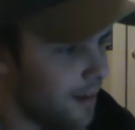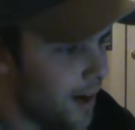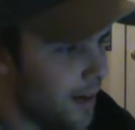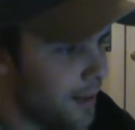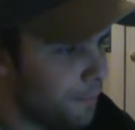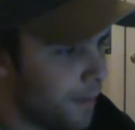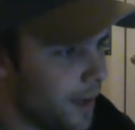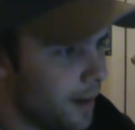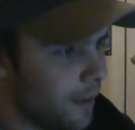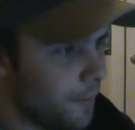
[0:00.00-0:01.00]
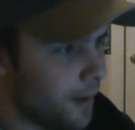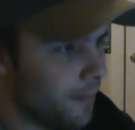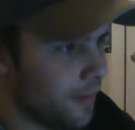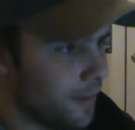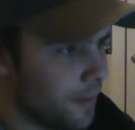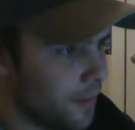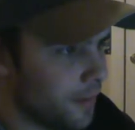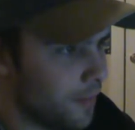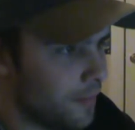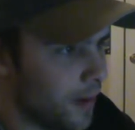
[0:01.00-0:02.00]
I did play a little bit of
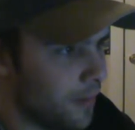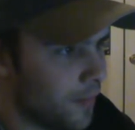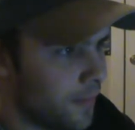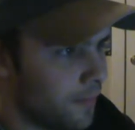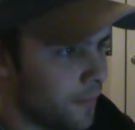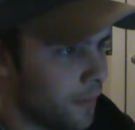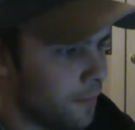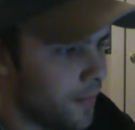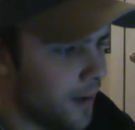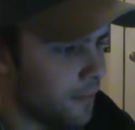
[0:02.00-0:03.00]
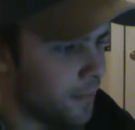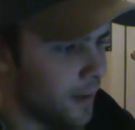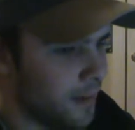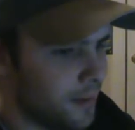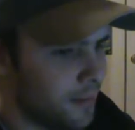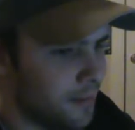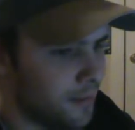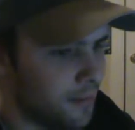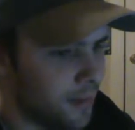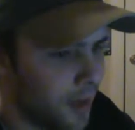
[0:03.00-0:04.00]
not Grand Theft Auto 5, but
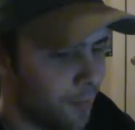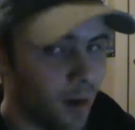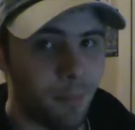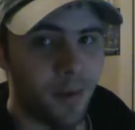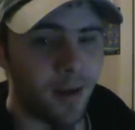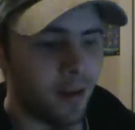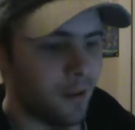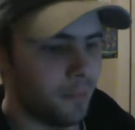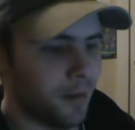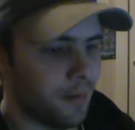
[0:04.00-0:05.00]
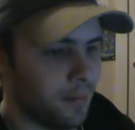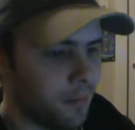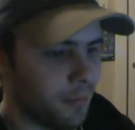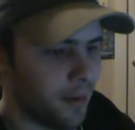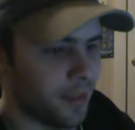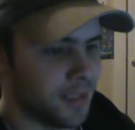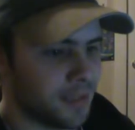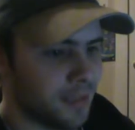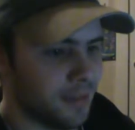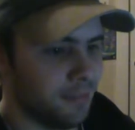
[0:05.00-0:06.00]
I played a little bit of it with my
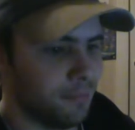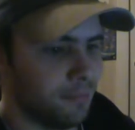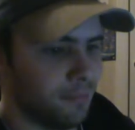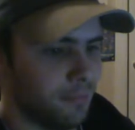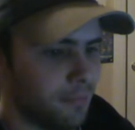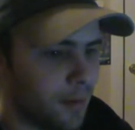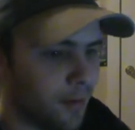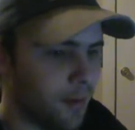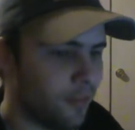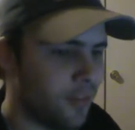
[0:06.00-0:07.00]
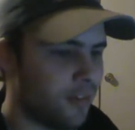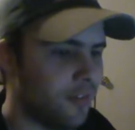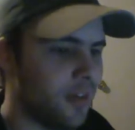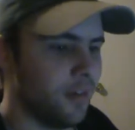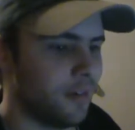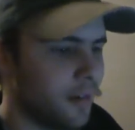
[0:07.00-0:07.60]
cousin back when I was 16.